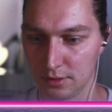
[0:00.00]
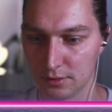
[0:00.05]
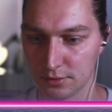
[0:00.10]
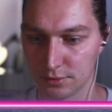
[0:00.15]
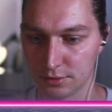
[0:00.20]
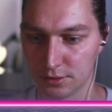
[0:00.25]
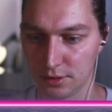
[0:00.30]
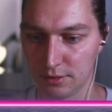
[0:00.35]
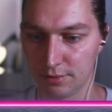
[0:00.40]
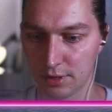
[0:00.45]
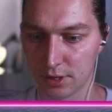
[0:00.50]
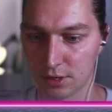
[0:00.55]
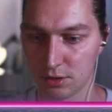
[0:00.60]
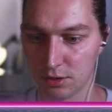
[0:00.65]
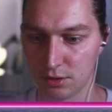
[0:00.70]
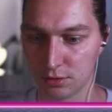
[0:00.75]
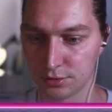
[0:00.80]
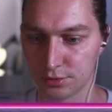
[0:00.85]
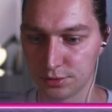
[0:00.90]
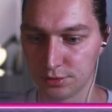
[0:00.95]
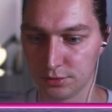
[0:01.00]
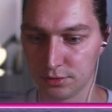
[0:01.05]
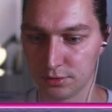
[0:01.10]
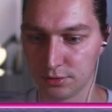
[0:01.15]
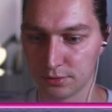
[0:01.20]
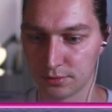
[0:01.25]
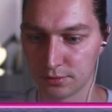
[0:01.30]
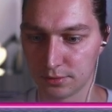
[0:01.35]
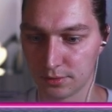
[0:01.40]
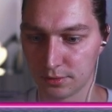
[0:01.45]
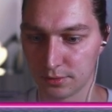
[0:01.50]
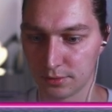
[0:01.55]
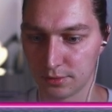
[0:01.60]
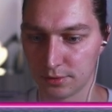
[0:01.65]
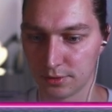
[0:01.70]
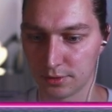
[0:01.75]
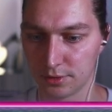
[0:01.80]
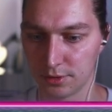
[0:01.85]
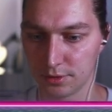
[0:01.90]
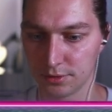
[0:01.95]
if I go to
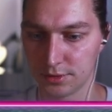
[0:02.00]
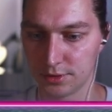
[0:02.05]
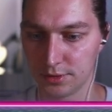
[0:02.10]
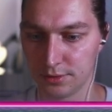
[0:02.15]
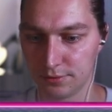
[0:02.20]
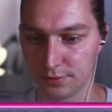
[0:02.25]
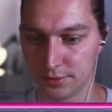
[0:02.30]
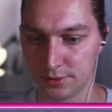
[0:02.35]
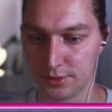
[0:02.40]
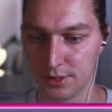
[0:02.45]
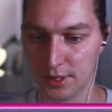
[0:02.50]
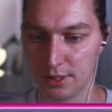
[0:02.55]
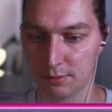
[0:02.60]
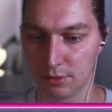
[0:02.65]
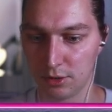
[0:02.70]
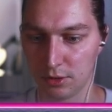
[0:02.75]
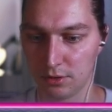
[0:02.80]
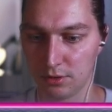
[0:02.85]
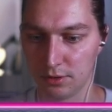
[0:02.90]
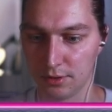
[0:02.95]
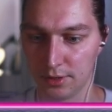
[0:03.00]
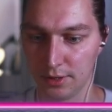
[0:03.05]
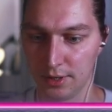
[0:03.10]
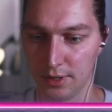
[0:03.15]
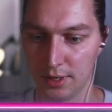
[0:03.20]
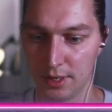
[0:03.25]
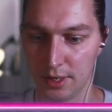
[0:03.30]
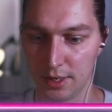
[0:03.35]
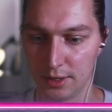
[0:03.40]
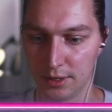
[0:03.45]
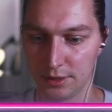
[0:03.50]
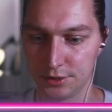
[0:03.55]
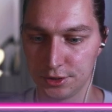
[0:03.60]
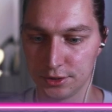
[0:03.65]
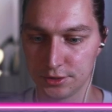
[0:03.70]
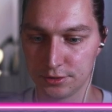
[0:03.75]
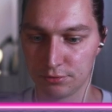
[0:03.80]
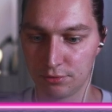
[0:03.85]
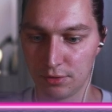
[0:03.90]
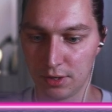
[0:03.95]
Cursive demo and I
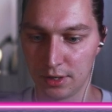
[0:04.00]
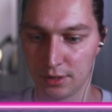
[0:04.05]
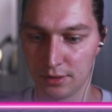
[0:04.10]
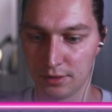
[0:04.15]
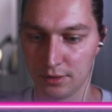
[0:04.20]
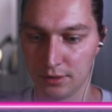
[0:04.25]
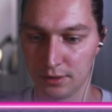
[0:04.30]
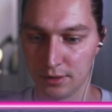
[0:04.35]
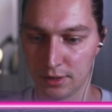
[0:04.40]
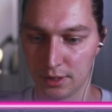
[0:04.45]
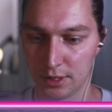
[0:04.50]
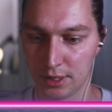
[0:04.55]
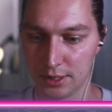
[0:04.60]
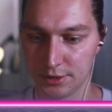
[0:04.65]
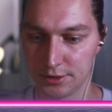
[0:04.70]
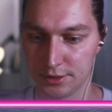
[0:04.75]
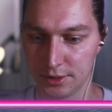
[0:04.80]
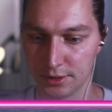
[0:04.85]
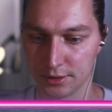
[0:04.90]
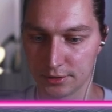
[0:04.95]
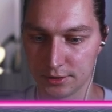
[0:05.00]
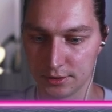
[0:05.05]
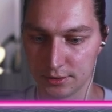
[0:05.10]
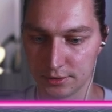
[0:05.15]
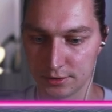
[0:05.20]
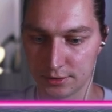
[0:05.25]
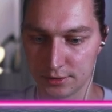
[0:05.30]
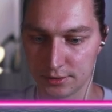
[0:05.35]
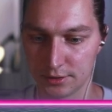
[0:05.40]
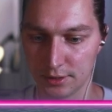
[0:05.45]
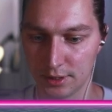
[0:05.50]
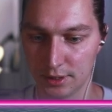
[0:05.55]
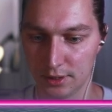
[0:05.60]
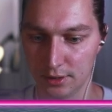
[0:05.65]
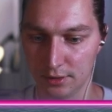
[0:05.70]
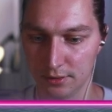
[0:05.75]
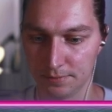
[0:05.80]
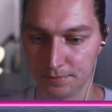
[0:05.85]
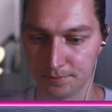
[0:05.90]
just run RTX install,